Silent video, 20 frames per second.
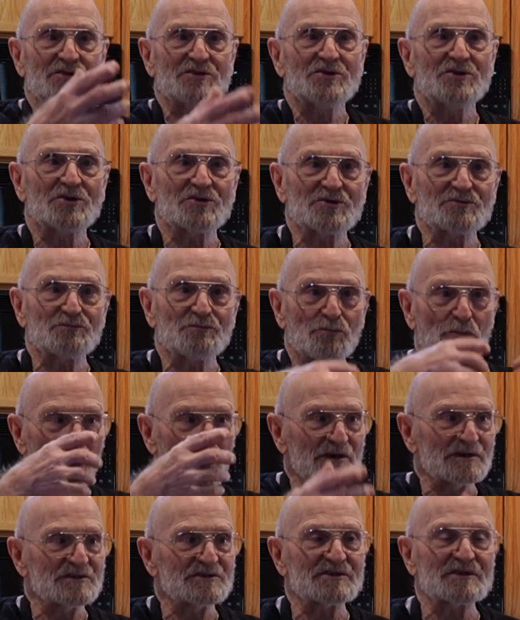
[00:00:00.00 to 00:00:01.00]
your
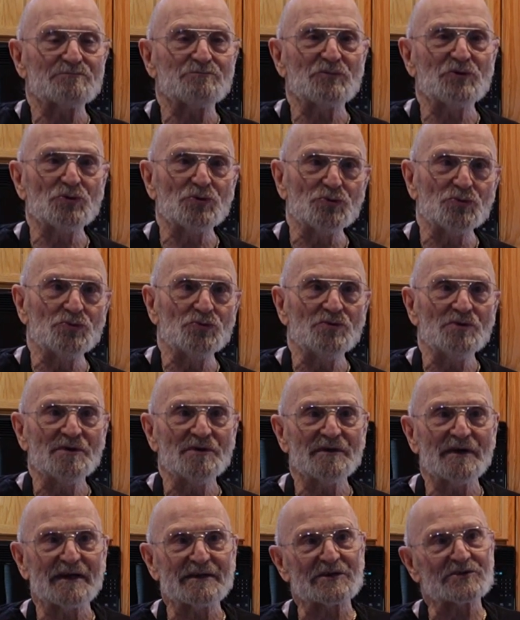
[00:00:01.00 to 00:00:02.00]
body's immune
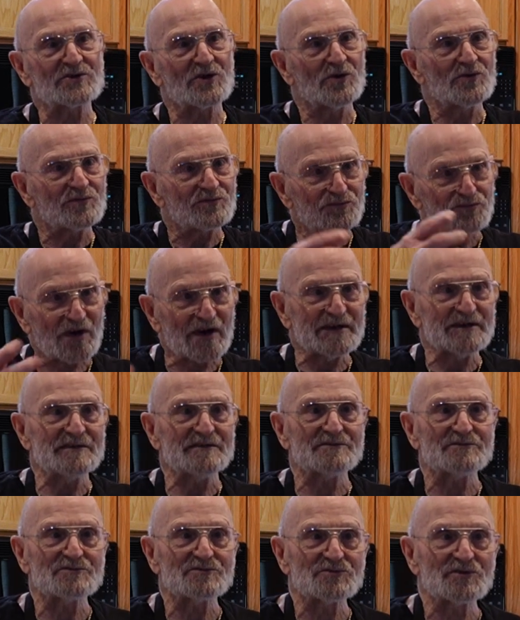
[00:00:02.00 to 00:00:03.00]
and it don't fight
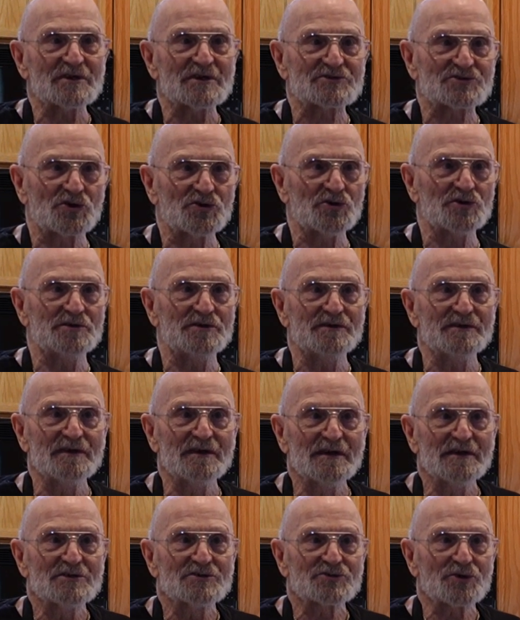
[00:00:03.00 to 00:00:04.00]
as good.
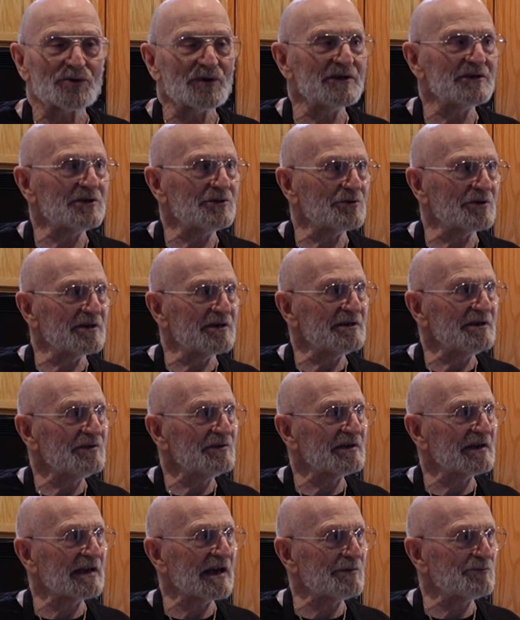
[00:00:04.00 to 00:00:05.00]
So anyway,
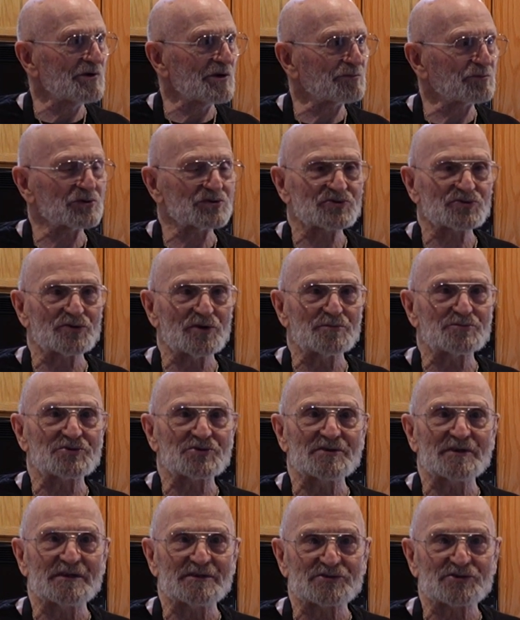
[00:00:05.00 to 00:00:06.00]
he gave me a prescription
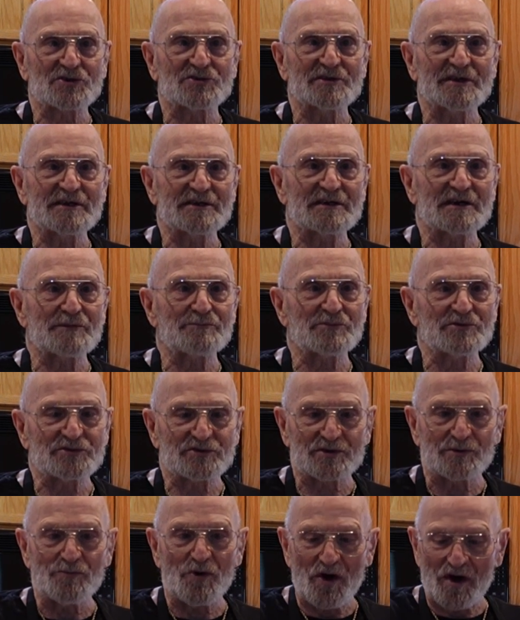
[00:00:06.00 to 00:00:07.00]
and it's cleared up, and
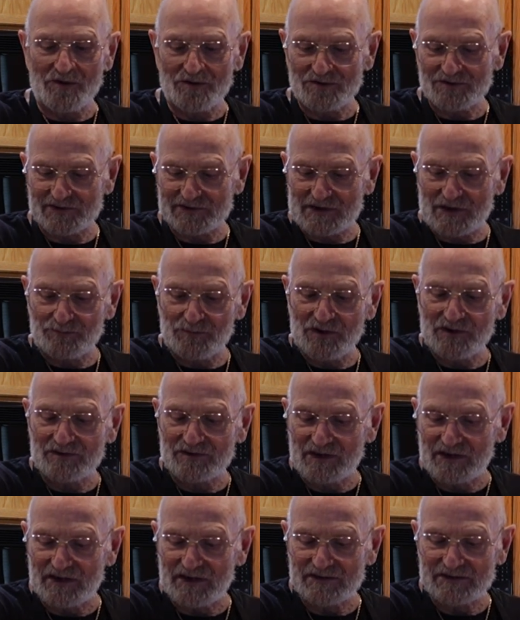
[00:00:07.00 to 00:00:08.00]
tomorrow's the big
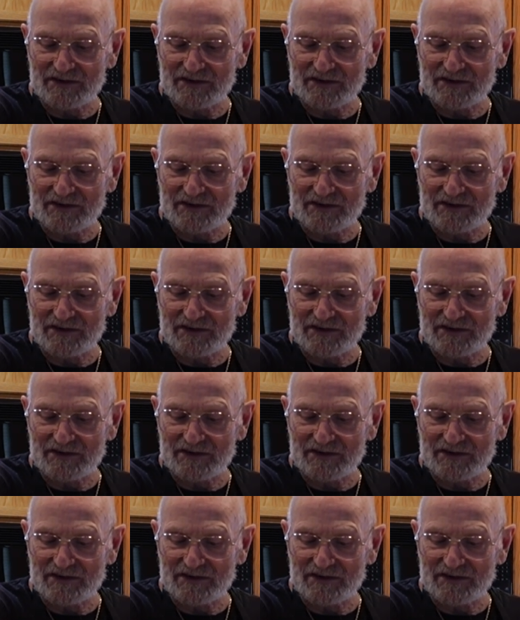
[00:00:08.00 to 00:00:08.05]
day.